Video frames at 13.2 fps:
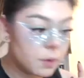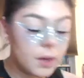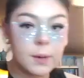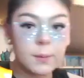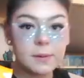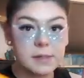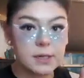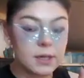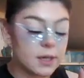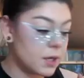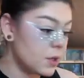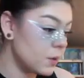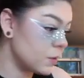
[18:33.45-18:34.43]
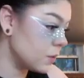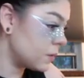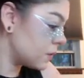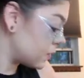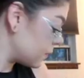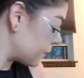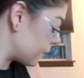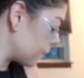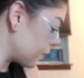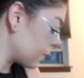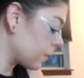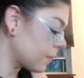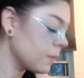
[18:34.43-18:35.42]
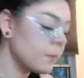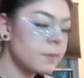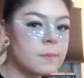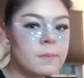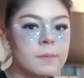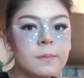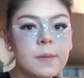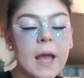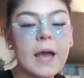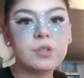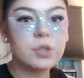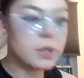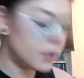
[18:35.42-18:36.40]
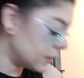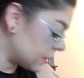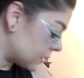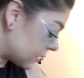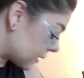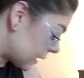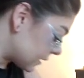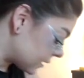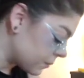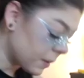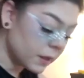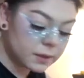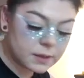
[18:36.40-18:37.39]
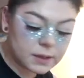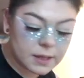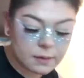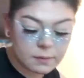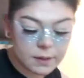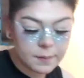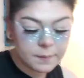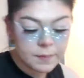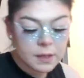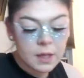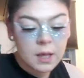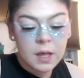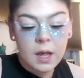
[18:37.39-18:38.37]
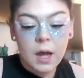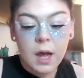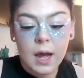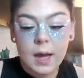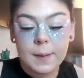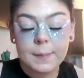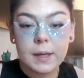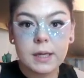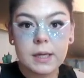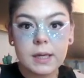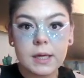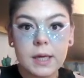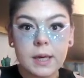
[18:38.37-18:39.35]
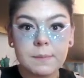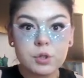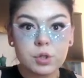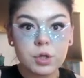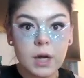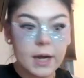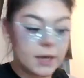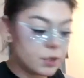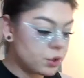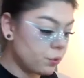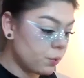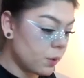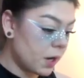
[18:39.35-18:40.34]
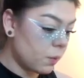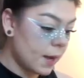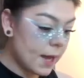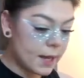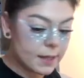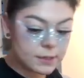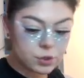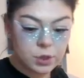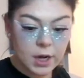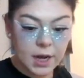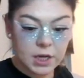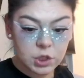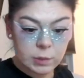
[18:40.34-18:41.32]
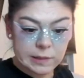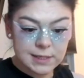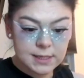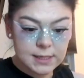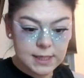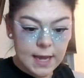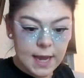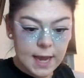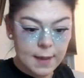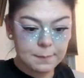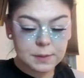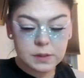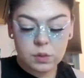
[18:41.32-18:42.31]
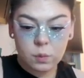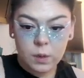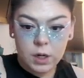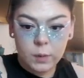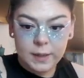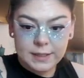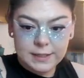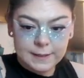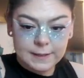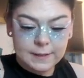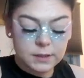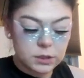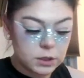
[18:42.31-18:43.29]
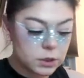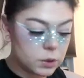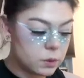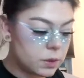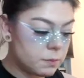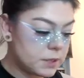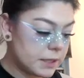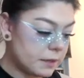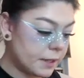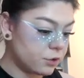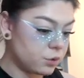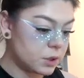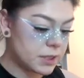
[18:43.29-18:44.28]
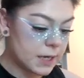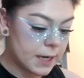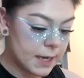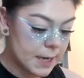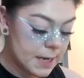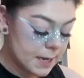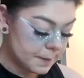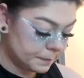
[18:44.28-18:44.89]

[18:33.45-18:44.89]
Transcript: I wasn't going to use. Actually, this is a size smaller than that one. Keeps trying to run away. It's trying to escape. So we're going to glue them down extra tight.